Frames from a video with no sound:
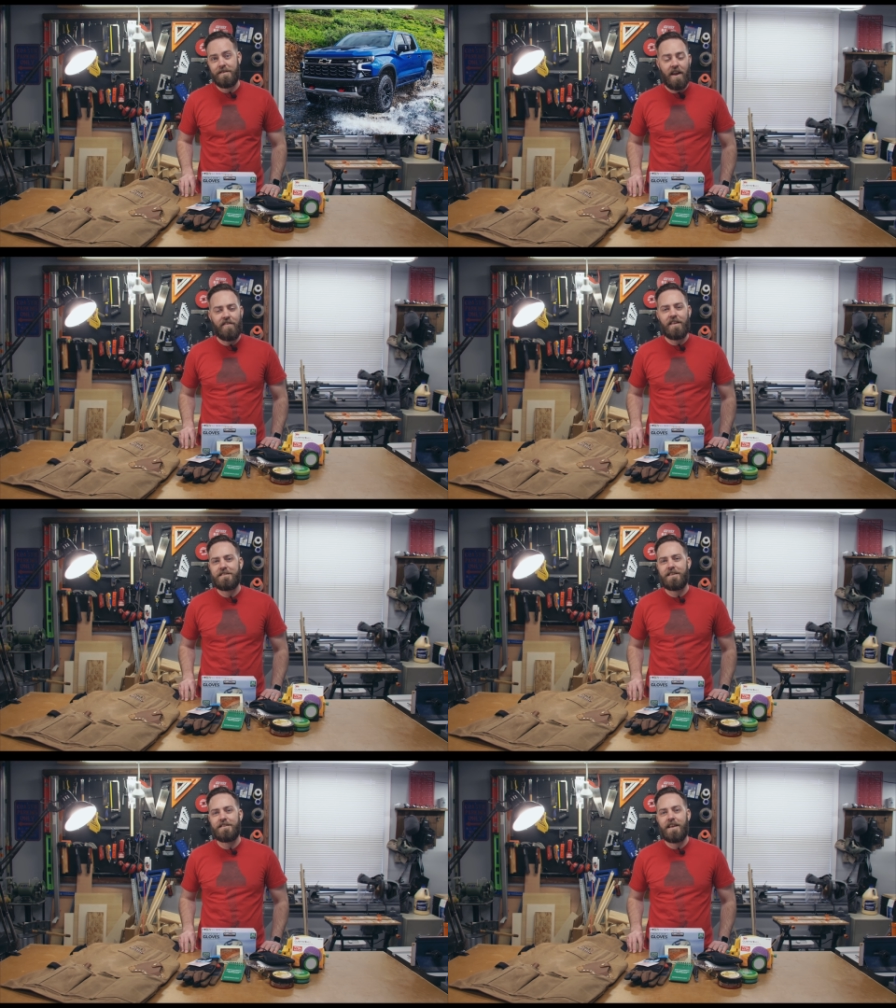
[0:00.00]
Nothing
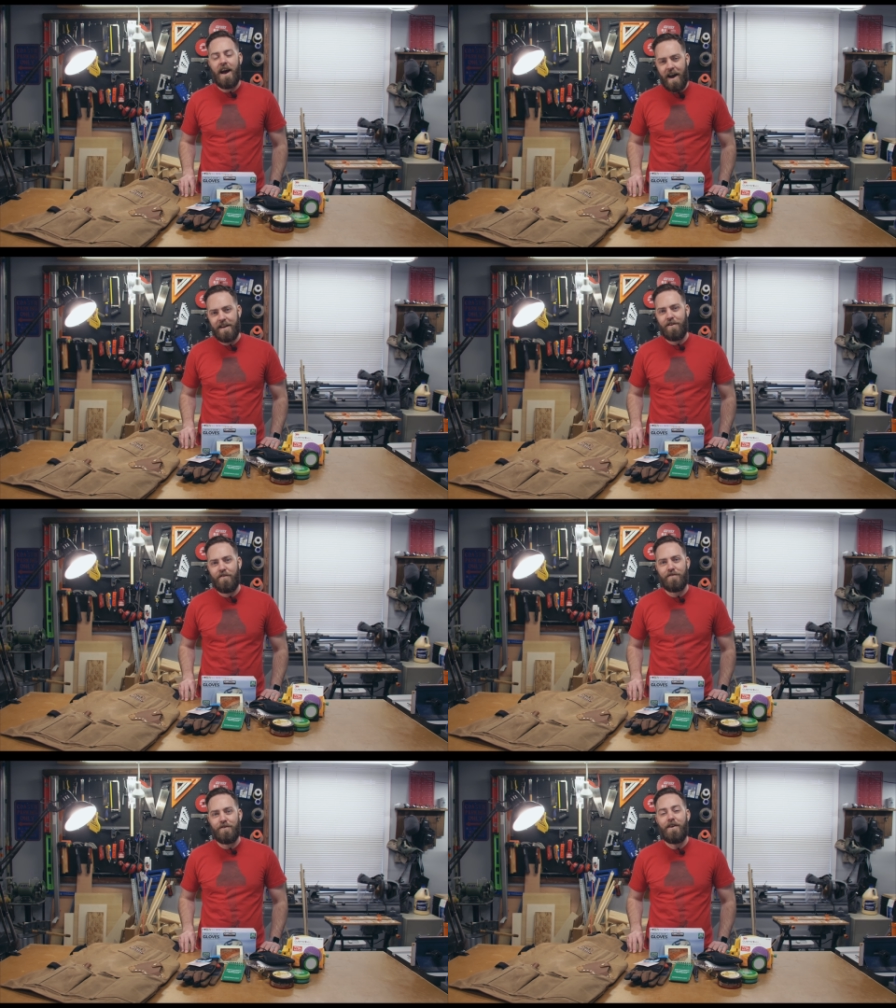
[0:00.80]
says I
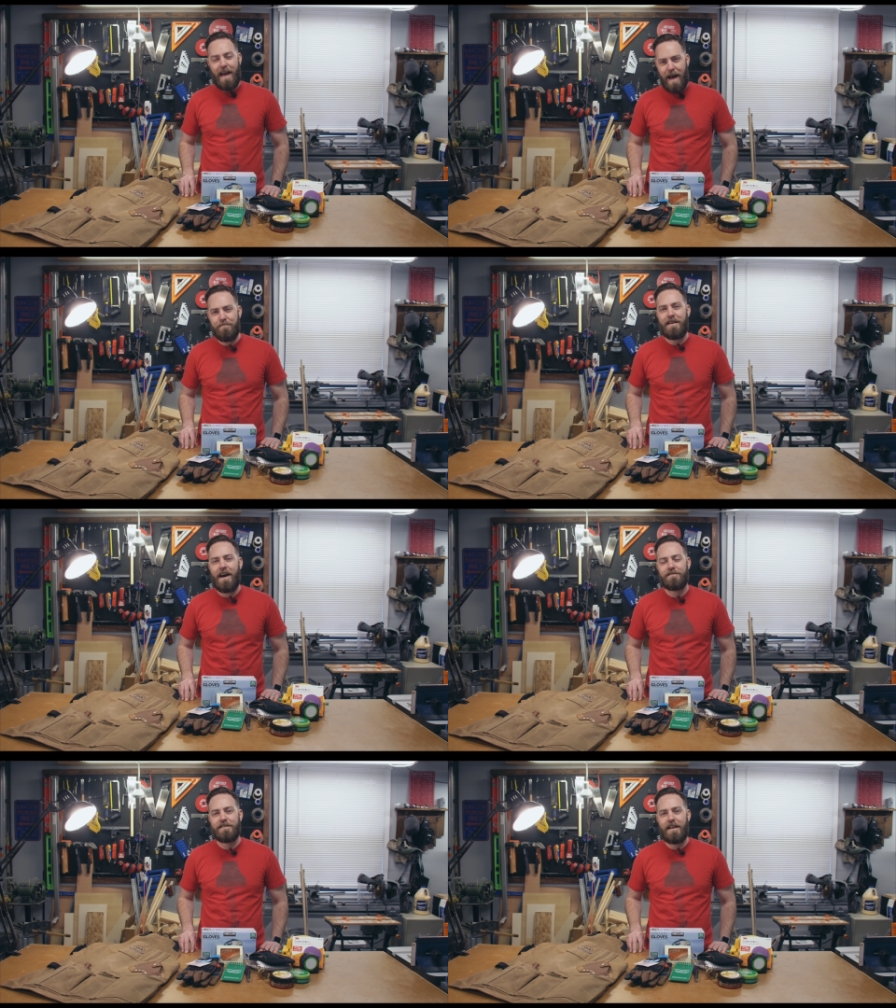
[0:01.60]
love you, happy
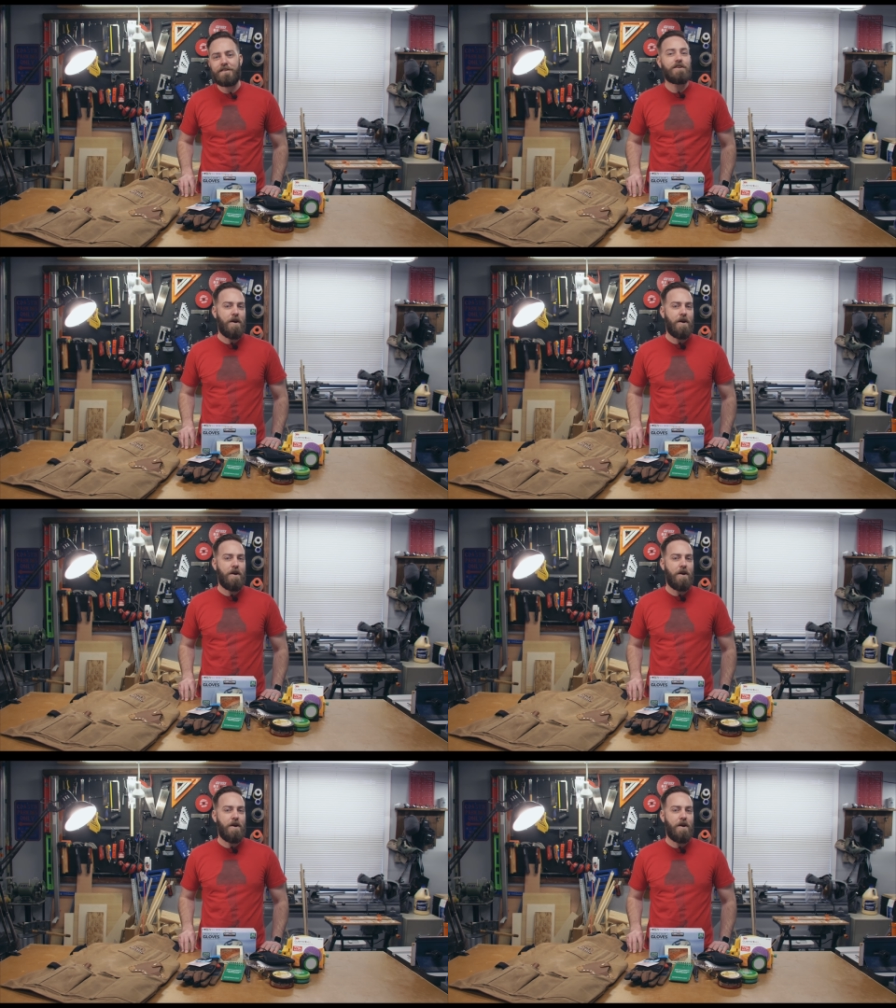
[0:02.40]
holidays